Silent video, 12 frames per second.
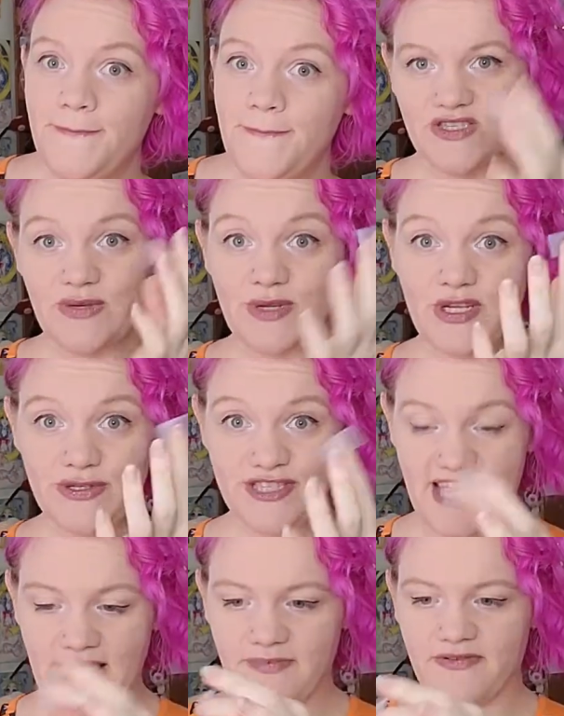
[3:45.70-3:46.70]
So I'm going to use
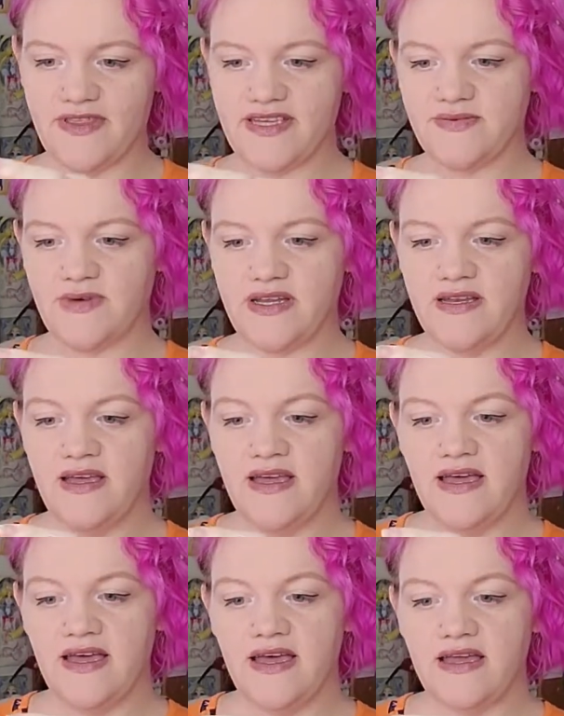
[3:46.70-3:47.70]
tape for this one,
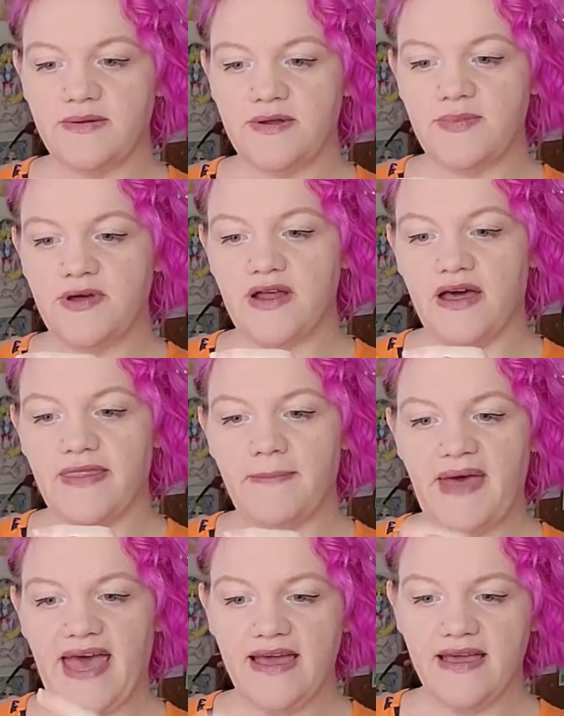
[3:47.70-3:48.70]
and I'm going to put it on the
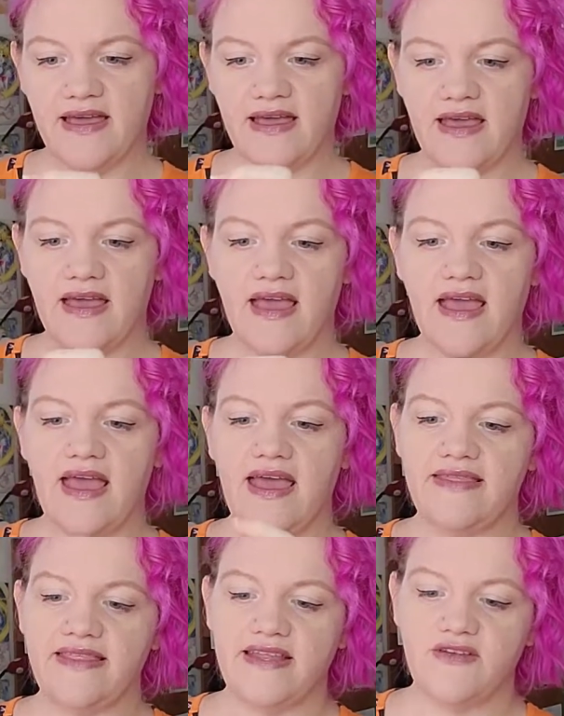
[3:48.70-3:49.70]
back
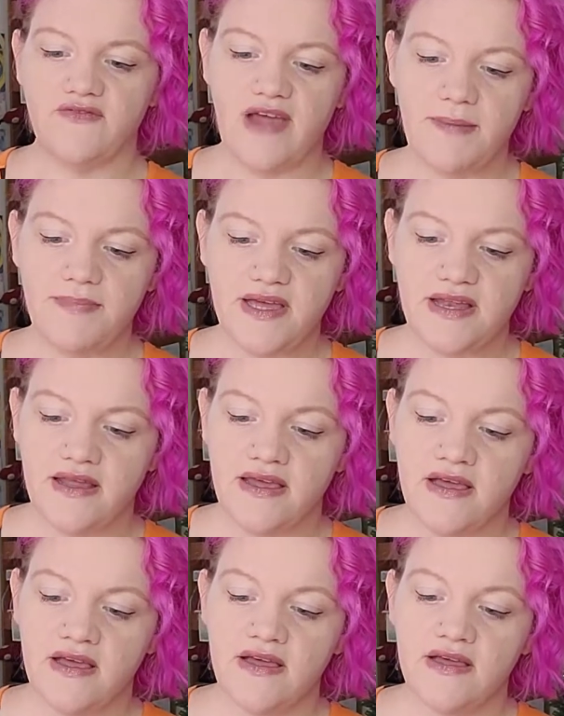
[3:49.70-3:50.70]
and then wrap it
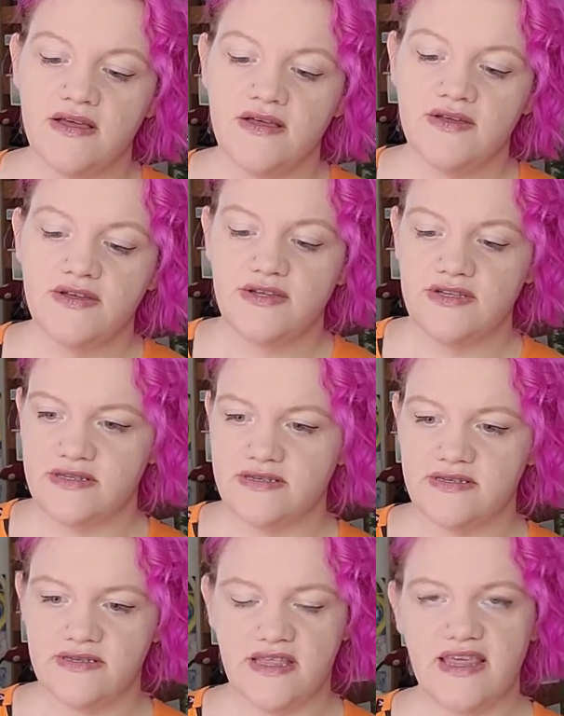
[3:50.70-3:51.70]

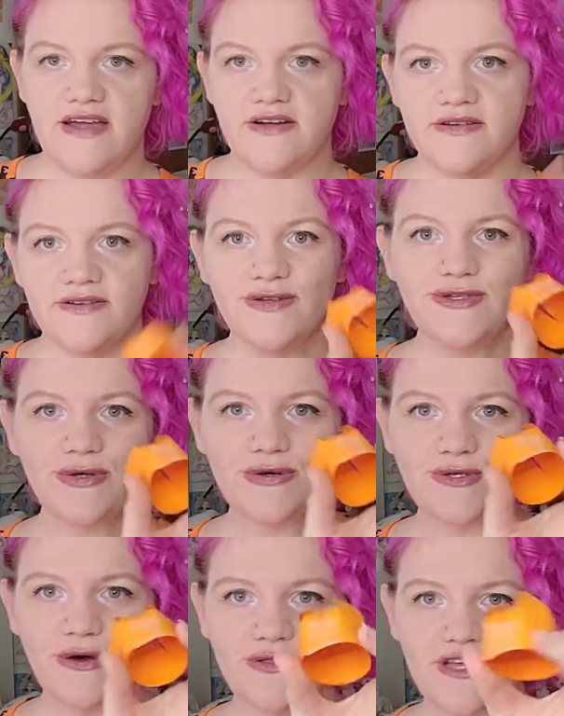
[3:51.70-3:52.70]
to there so it's
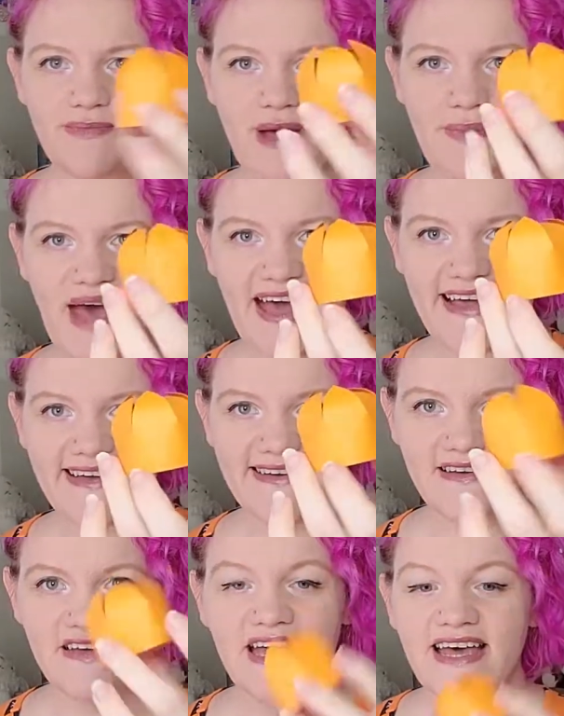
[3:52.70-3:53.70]
holding my back.
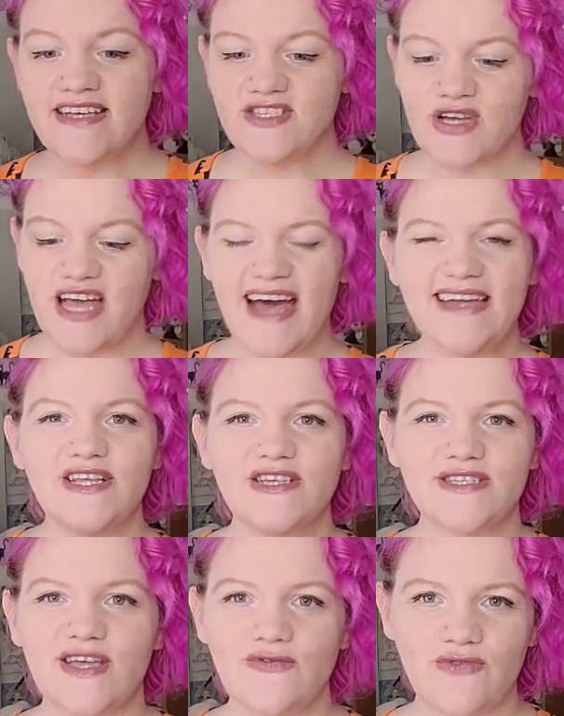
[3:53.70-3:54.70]
So it kind of
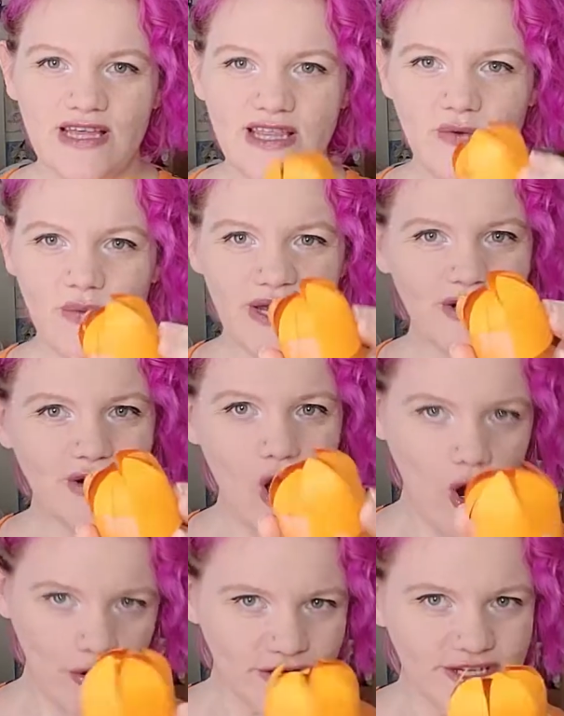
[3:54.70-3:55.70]
looks like a really weird
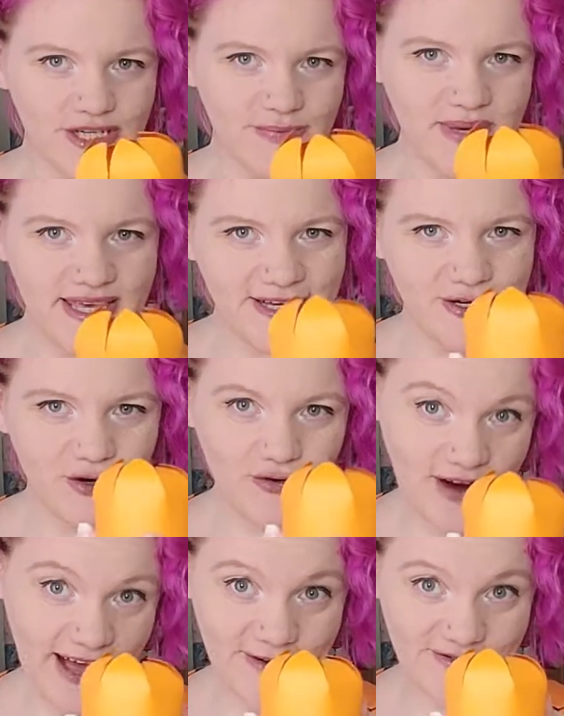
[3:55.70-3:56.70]
orange peel
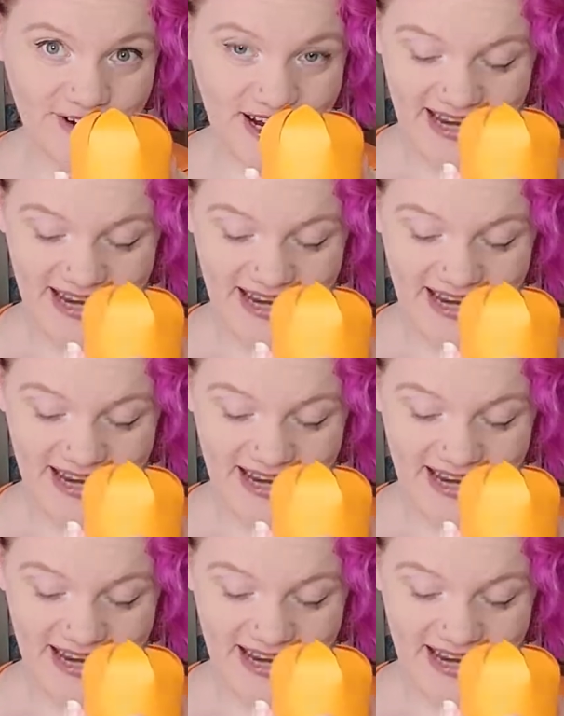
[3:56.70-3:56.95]
crown right